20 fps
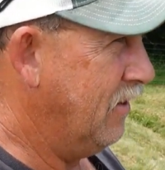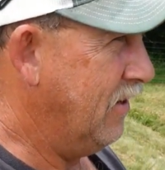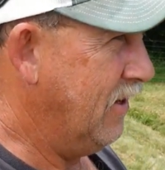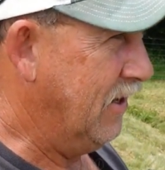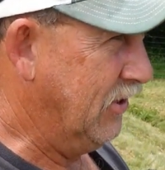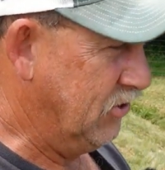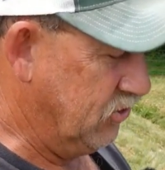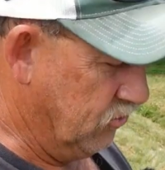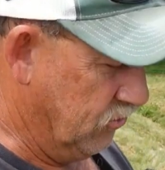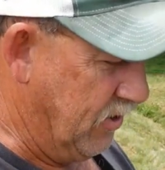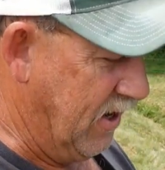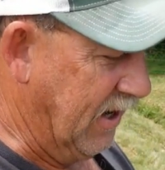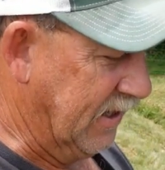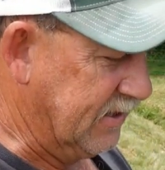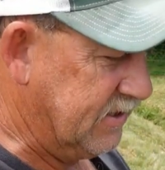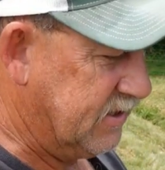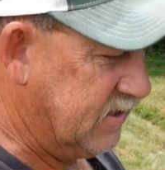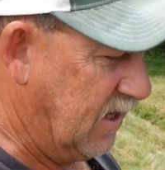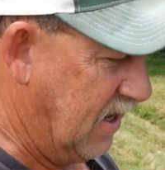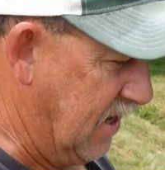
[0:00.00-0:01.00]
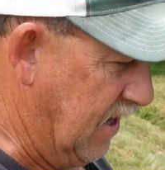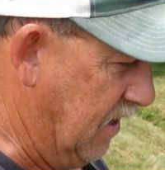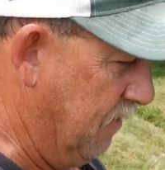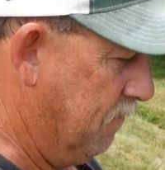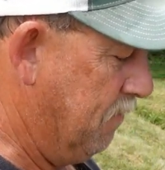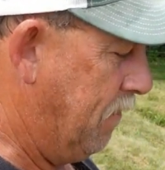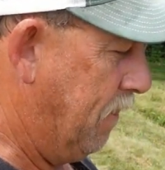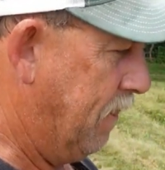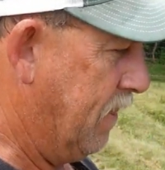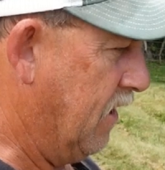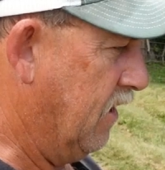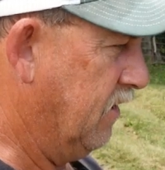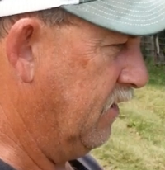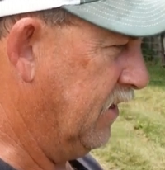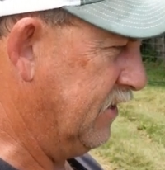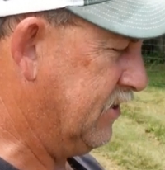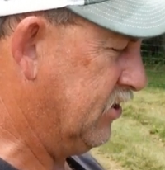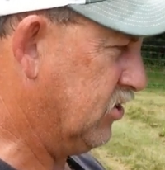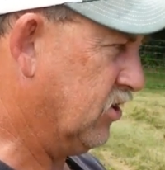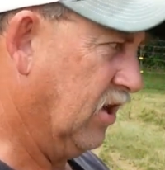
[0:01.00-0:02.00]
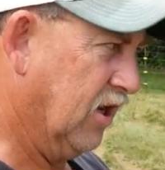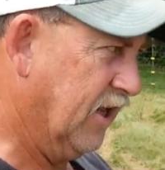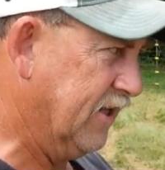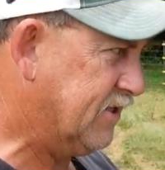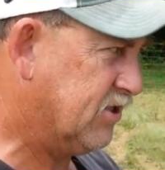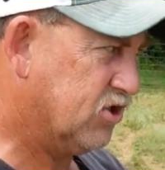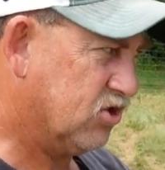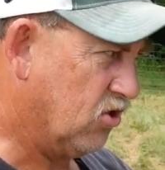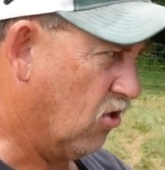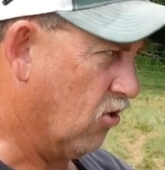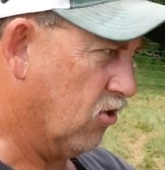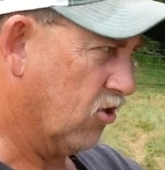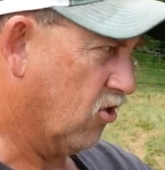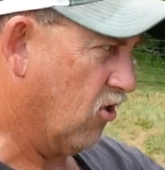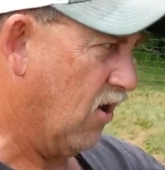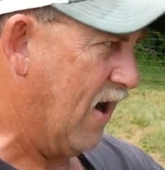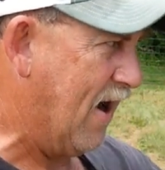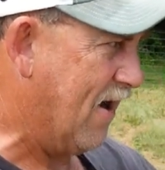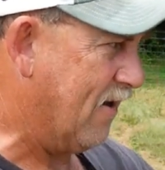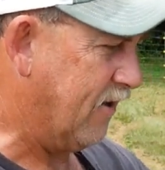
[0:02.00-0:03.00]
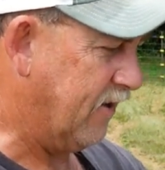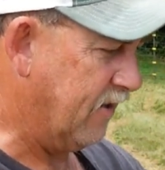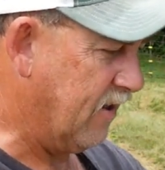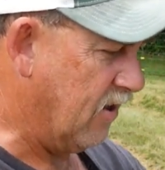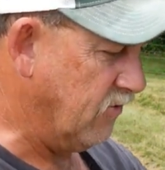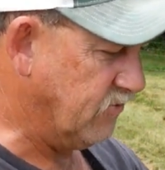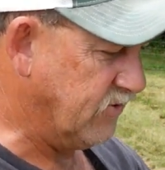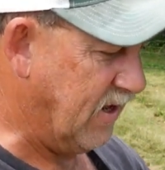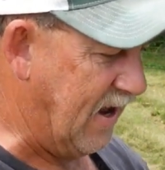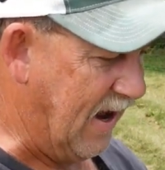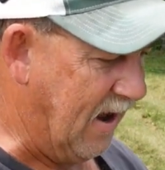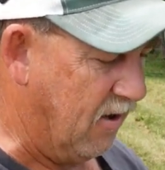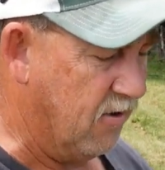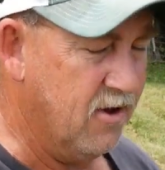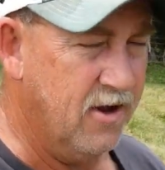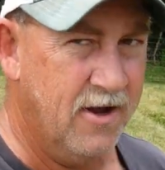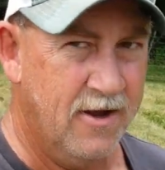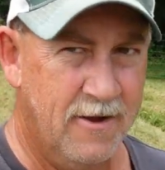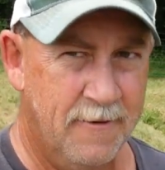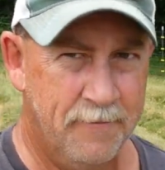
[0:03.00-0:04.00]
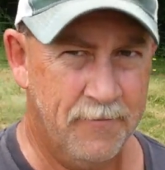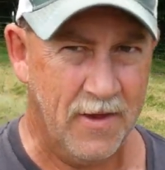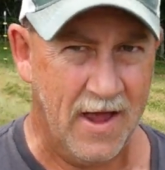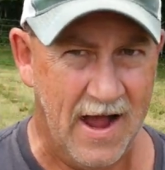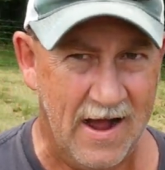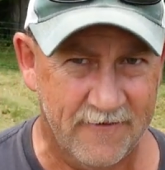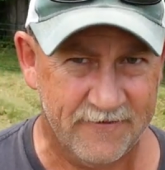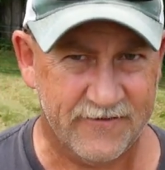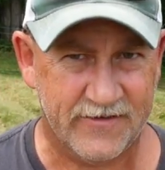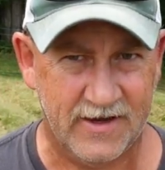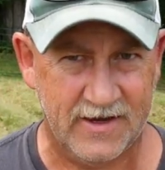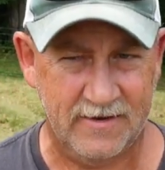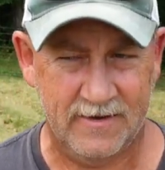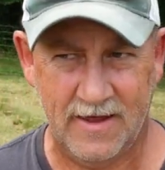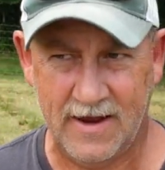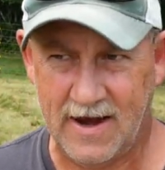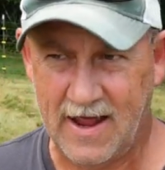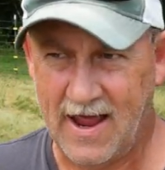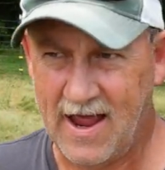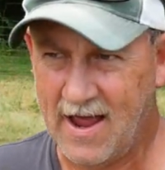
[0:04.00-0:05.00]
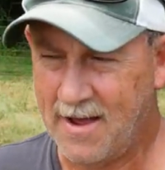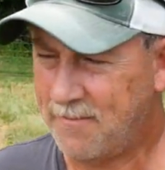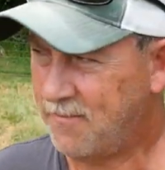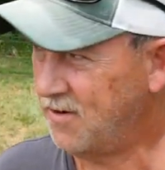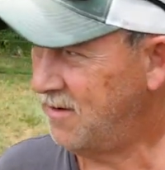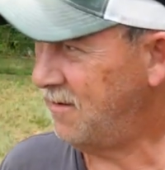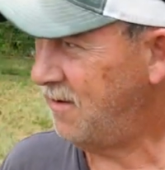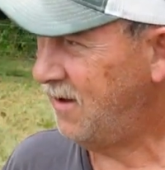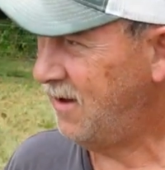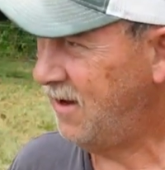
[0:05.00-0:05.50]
is your next step. Let's start crowding those out. I've seen that happen.